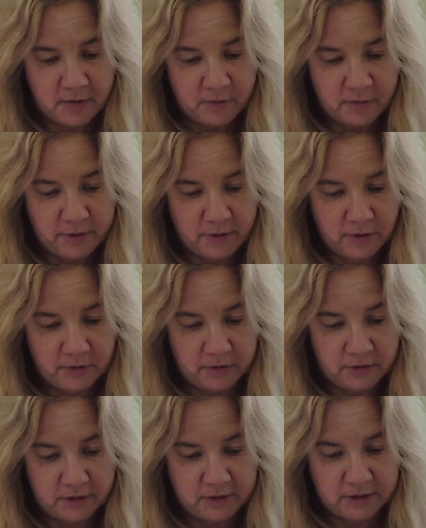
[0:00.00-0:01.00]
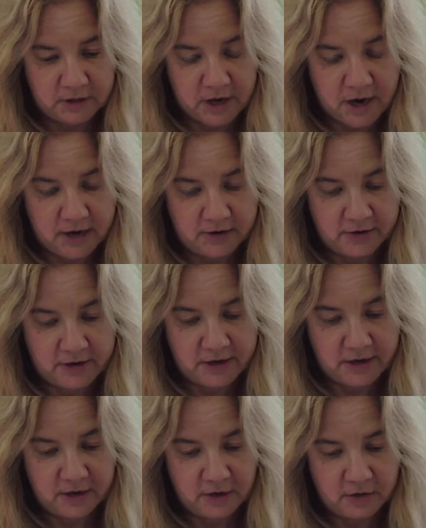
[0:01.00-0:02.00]
build their entire
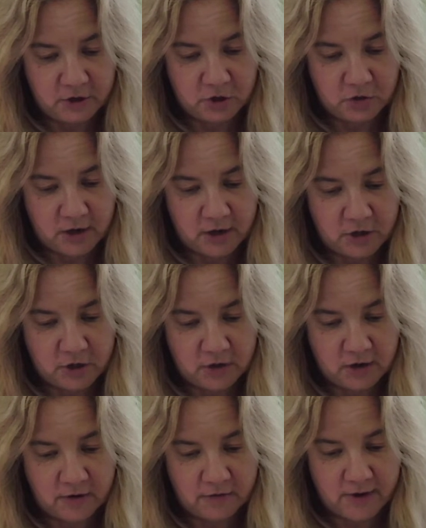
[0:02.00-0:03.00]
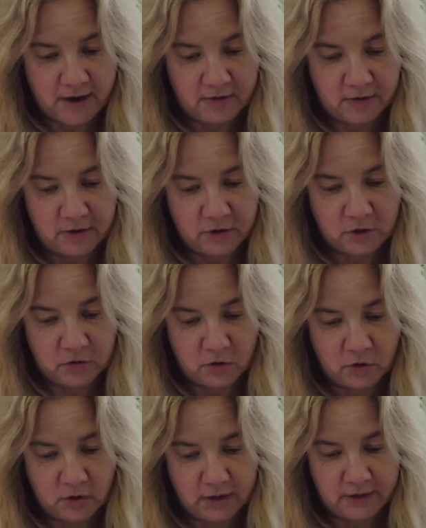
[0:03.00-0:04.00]
ego structure around
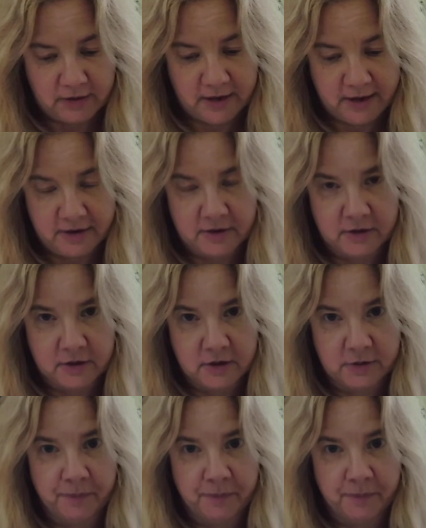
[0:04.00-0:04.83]
controlling theirs.